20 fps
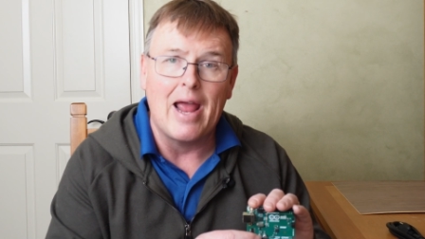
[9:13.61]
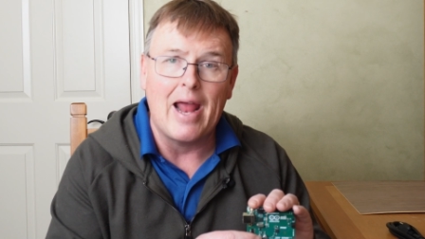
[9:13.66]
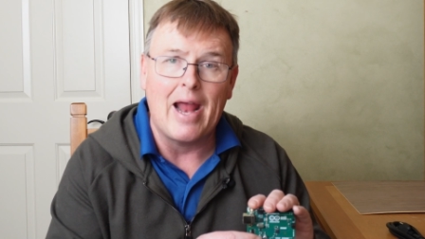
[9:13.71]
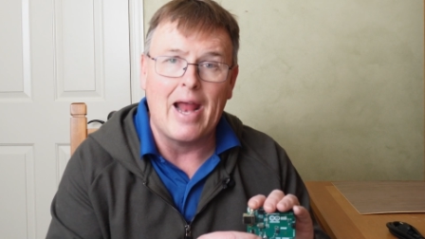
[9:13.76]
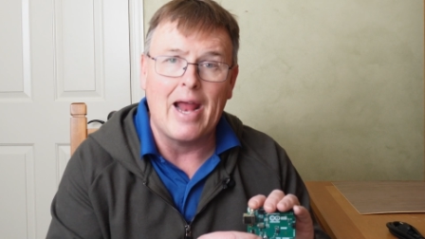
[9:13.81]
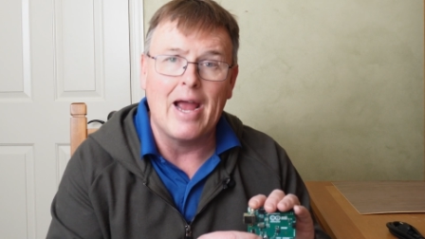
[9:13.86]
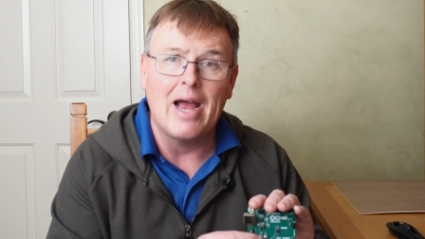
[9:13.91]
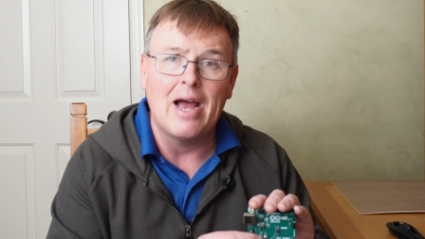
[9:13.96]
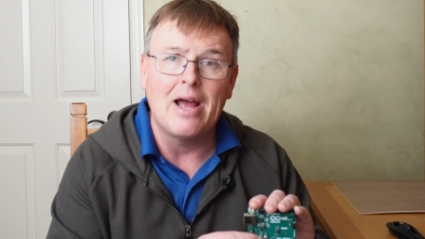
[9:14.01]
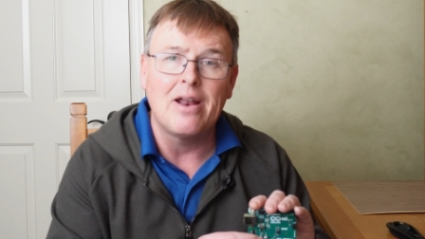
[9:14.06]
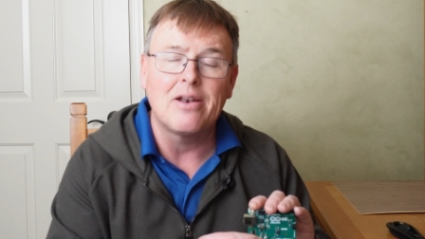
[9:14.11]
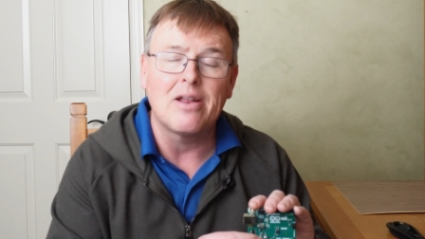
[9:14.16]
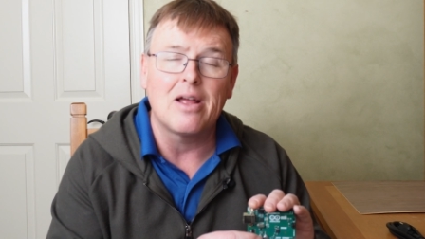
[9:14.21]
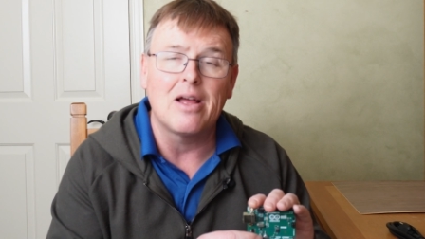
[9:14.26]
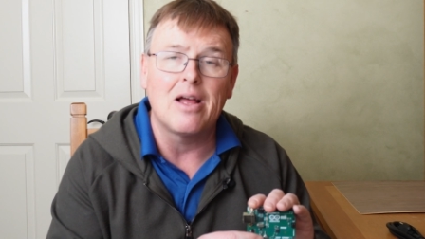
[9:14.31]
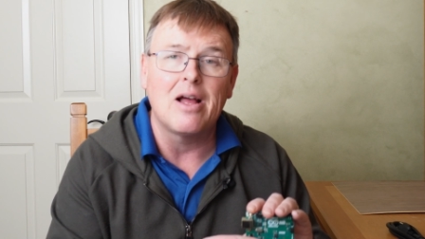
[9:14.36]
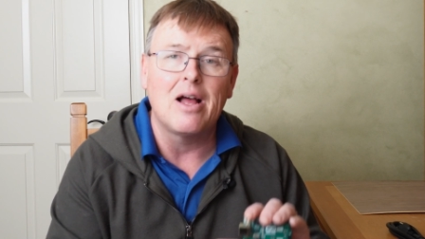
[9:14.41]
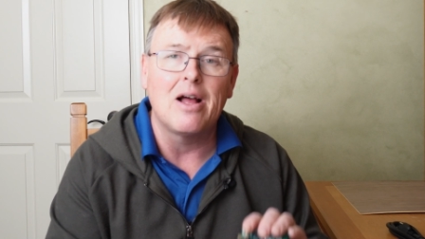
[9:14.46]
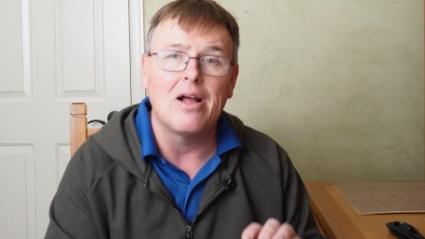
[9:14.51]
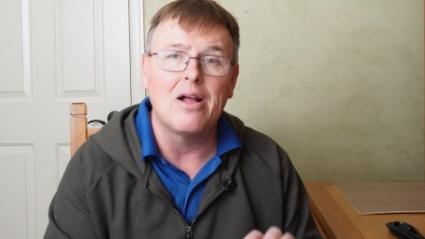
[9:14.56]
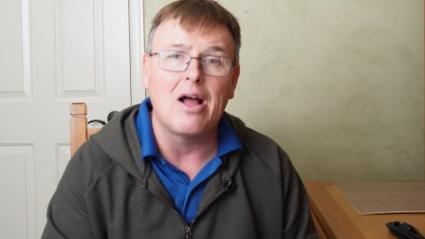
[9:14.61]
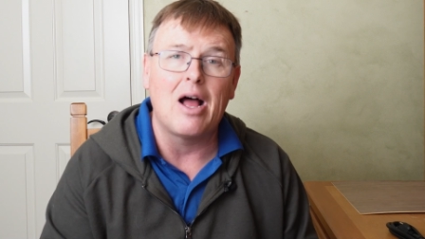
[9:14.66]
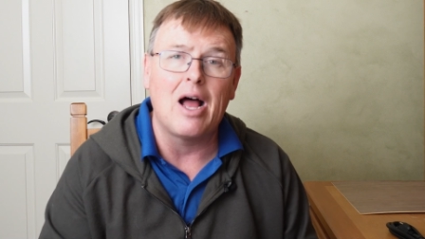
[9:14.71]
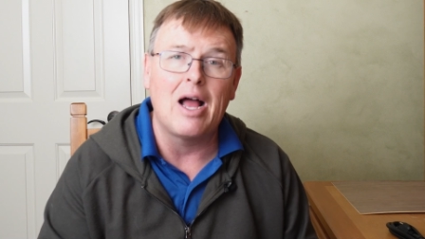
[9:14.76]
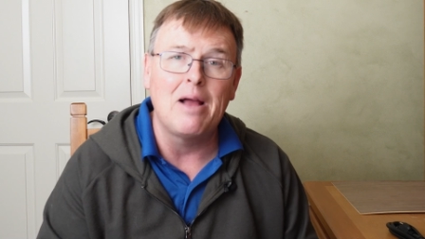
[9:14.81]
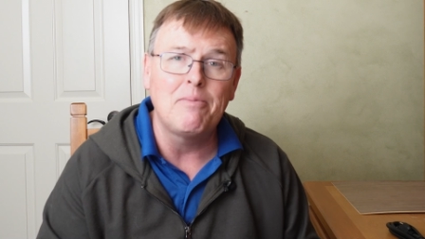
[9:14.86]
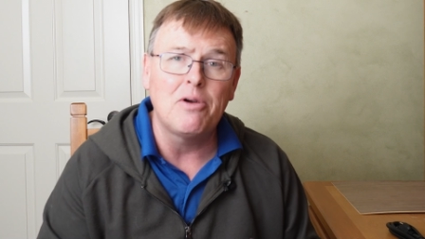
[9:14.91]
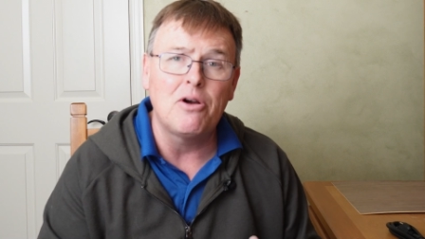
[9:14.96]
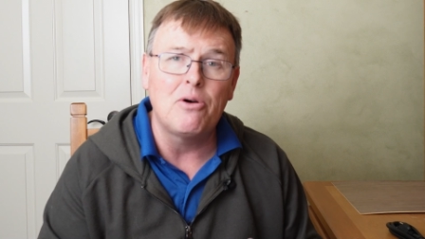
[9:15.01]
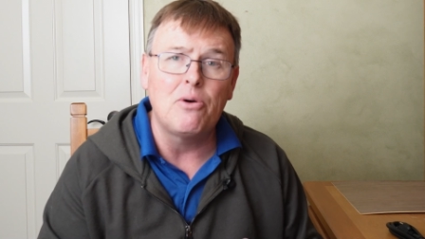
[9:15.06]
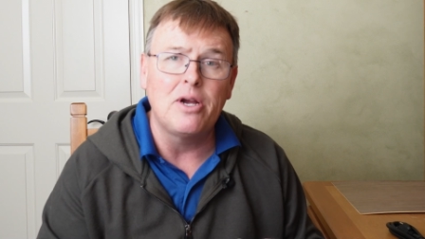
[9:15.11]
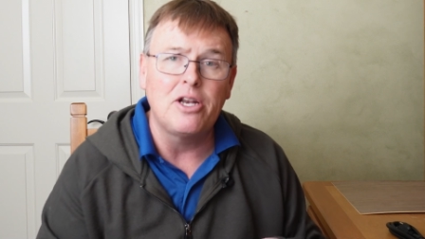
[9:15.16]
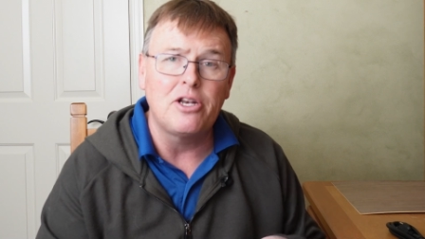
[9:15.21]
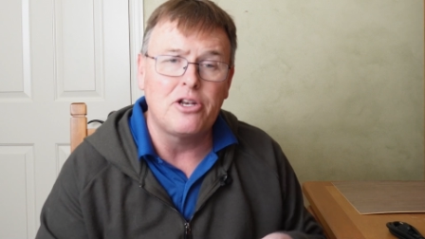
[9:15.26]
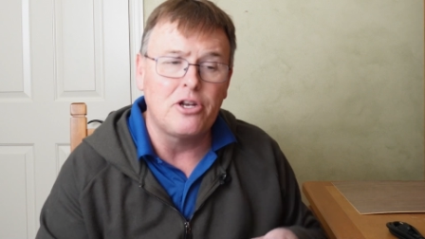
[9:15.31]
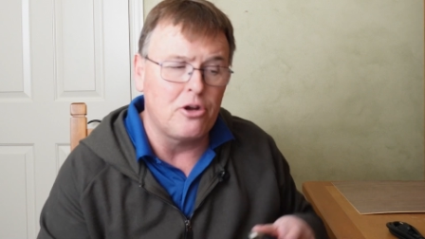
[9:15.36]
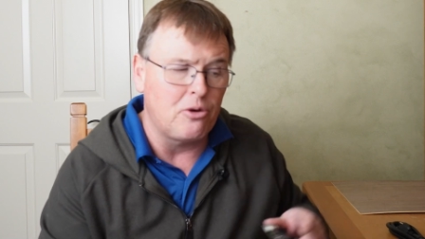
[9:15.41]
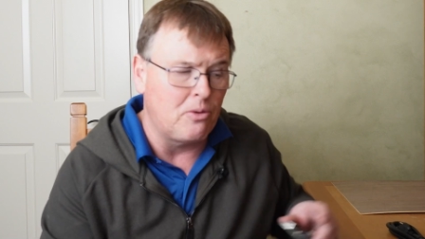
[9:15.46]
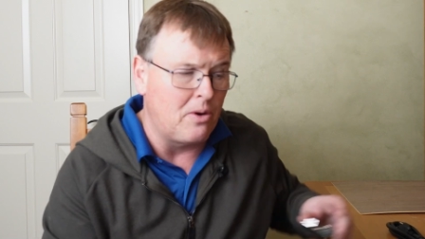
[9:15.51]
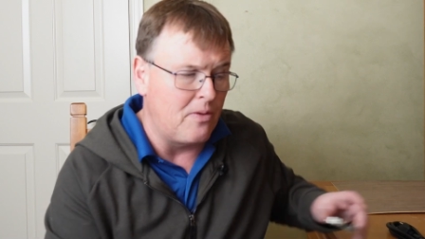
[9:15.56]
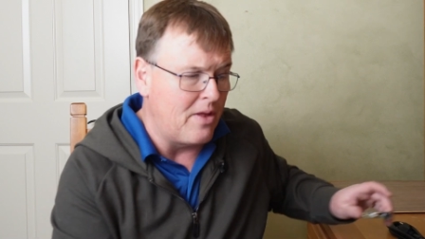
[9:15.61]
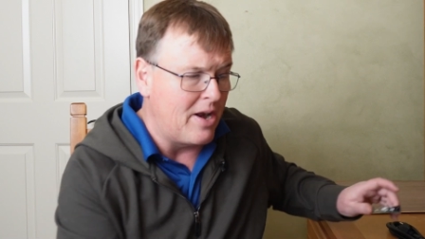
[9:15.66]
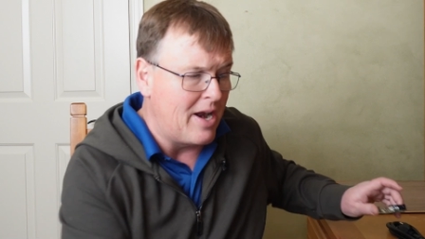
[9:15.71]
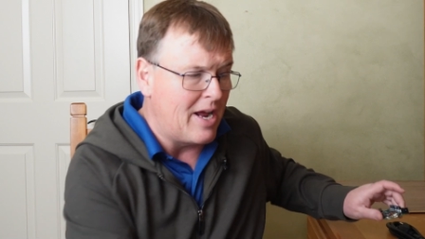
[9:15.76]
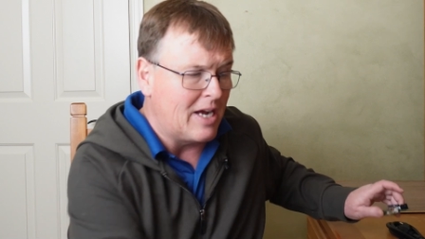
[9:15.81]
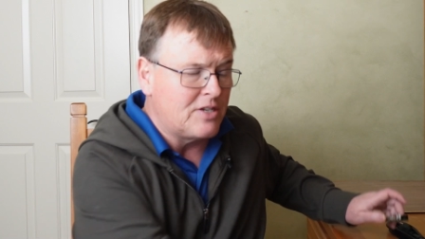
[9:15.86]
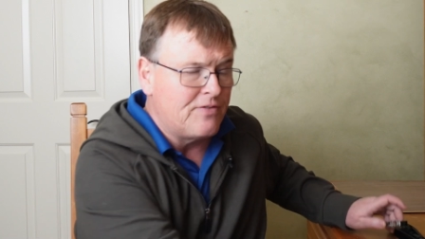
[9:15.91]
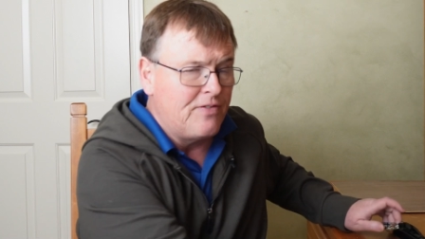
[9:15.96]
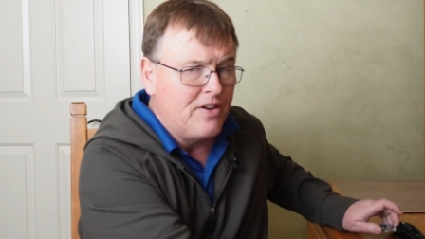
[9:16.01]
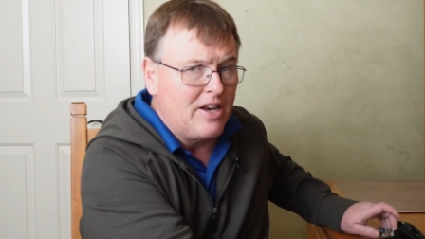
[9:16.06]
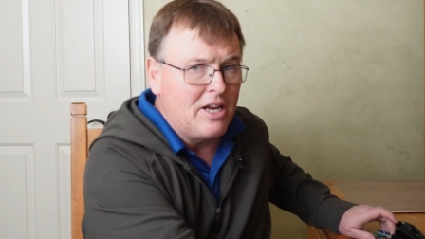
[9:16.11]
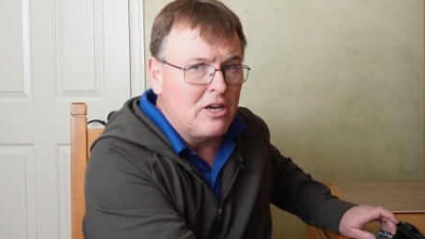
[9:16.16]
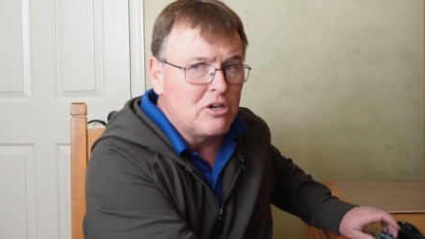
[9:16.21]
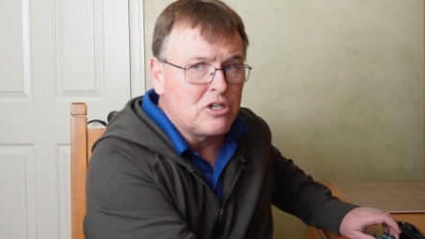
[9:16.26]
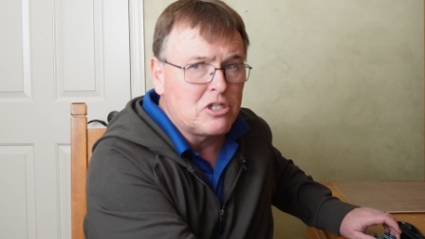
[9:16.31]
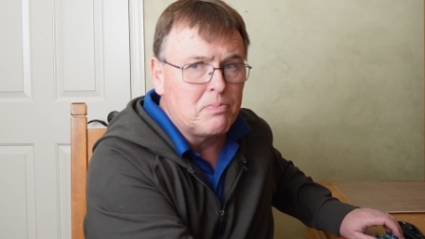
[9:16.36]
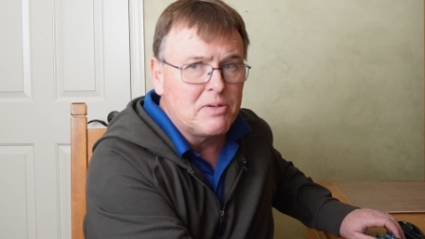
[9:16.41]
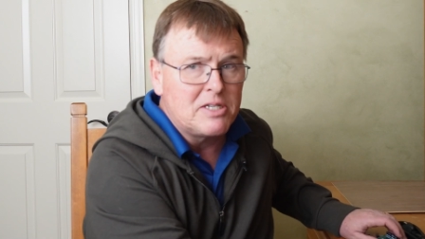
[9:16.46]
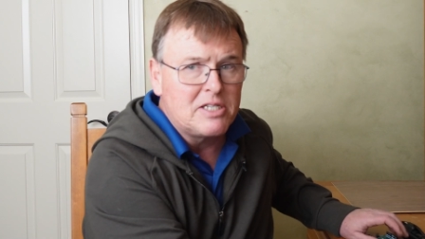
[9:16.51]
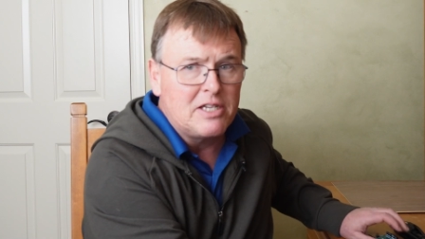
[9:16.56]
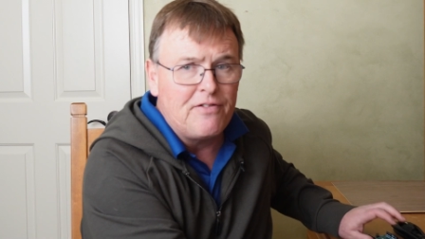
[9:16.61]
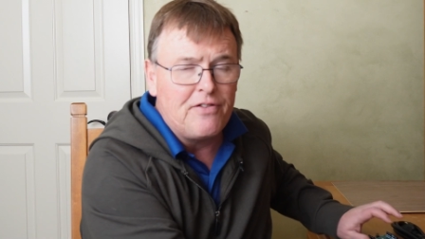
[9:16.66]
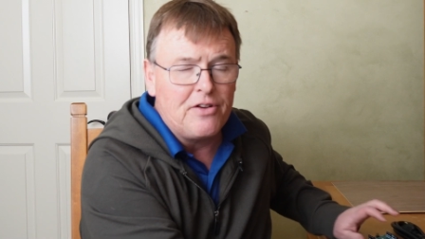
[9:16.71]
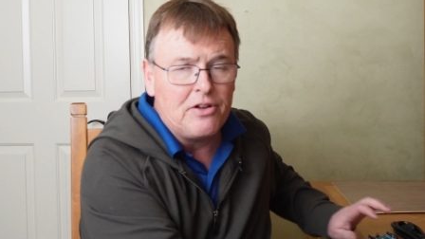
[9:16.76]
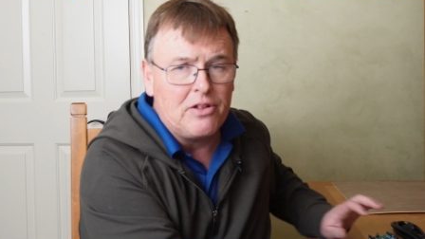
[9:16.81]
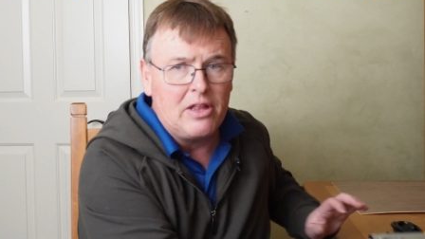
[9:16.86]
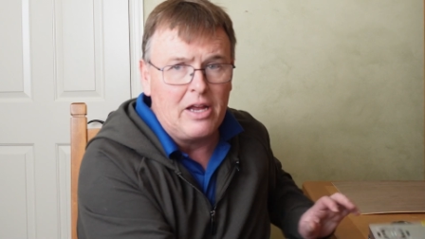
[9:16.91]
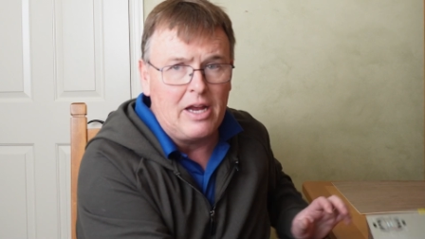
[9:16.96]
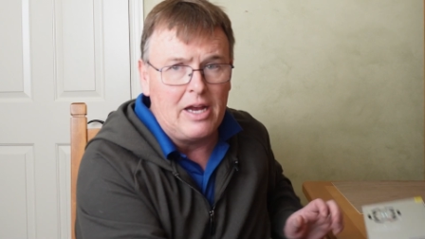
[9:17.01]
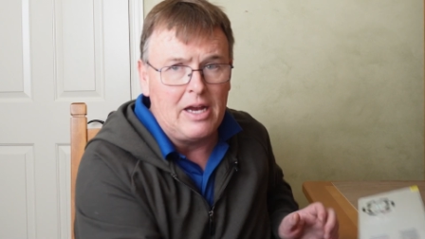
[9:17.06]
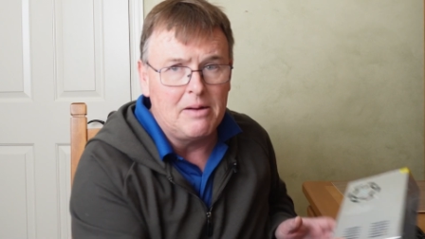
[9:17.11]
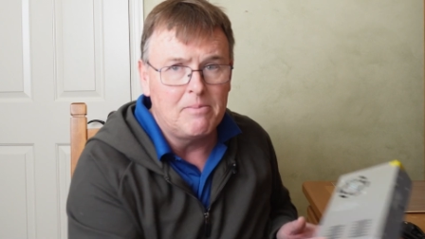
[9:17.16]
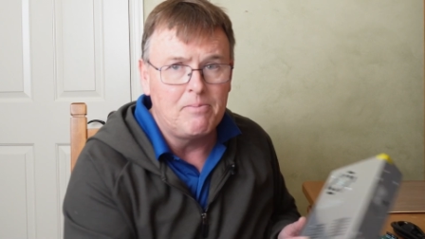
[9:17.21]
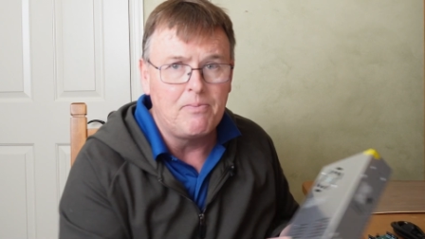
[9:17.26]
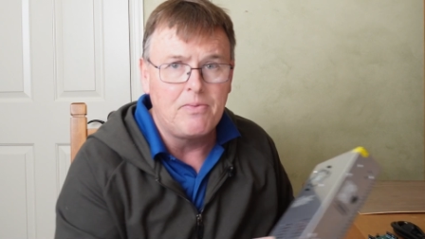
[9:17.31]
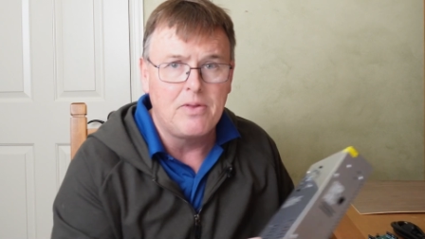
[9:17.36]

And I'm going to, in the next video specifically,